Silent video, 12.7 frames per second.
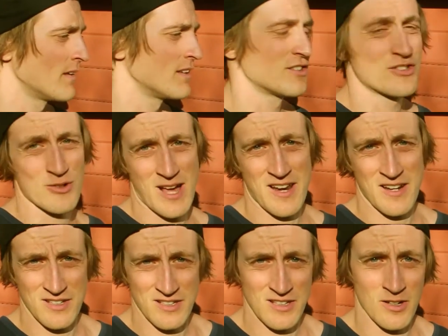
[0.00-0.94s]

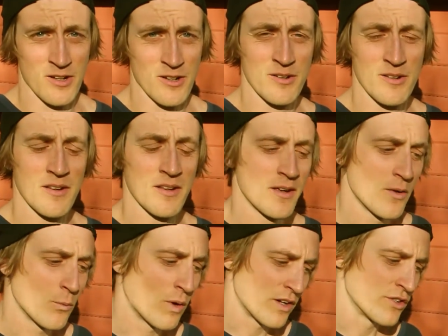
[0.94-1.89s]
strategy on
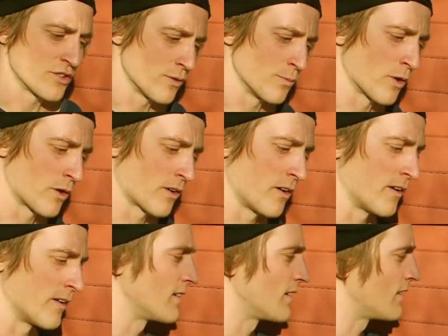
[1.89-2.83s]
what you should work
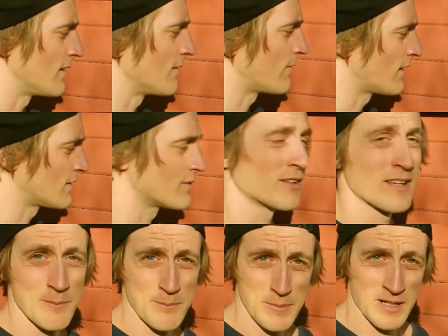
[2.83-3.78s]
on in defense
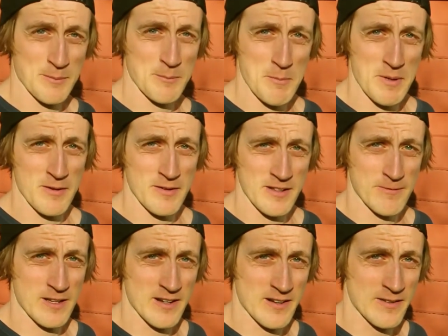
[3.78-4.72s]
to become a better
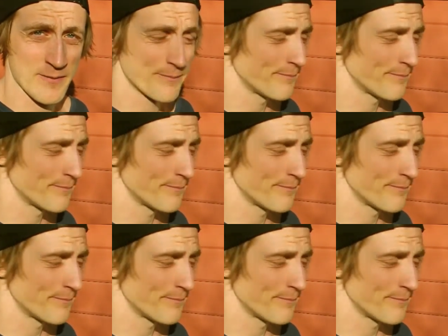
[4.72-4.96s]
defender.